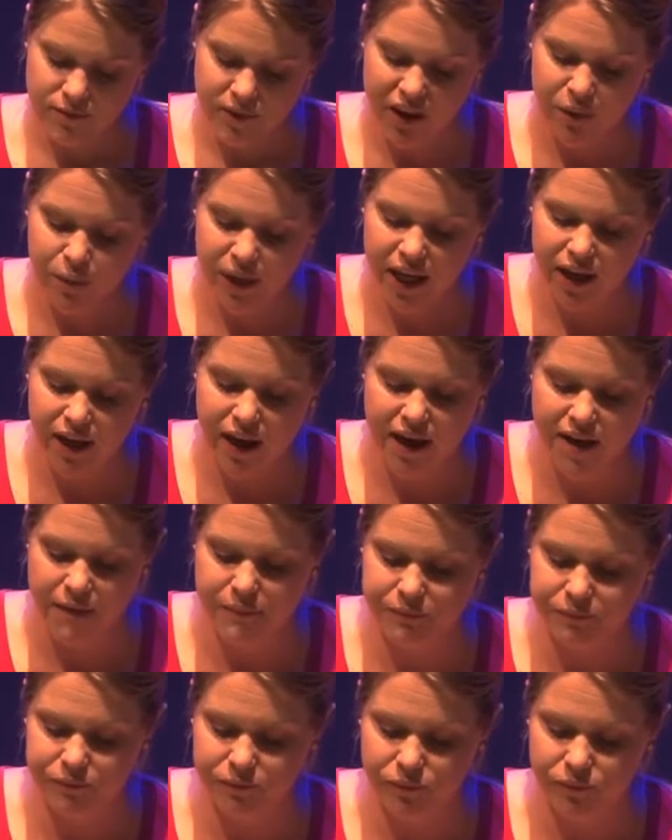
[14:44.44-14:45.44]
and we cut
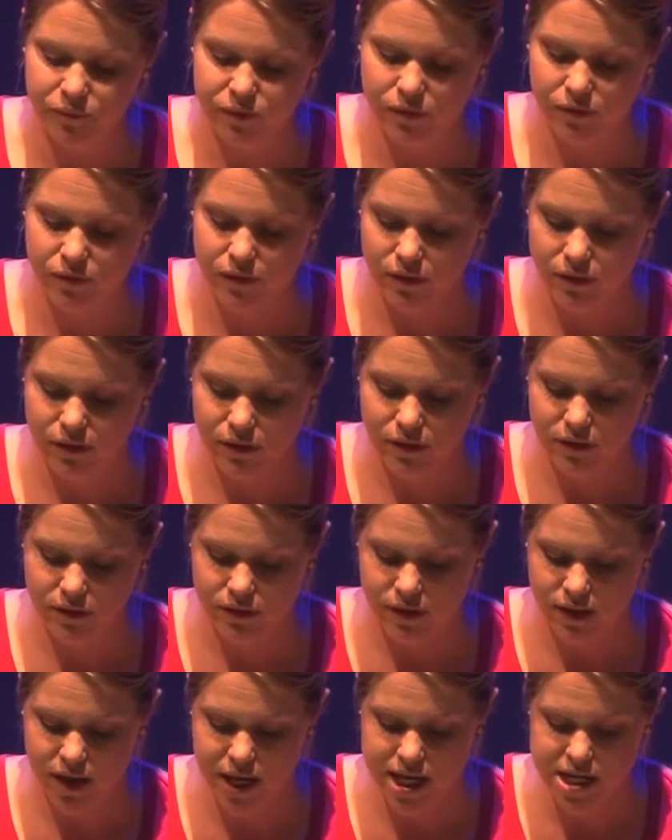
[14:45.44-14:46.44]

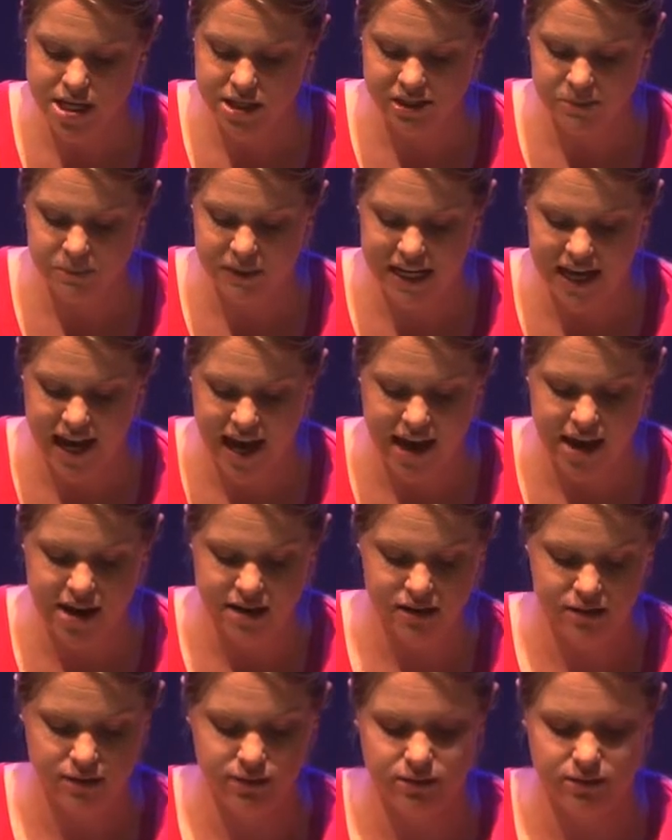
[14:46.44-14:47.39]
each bit out.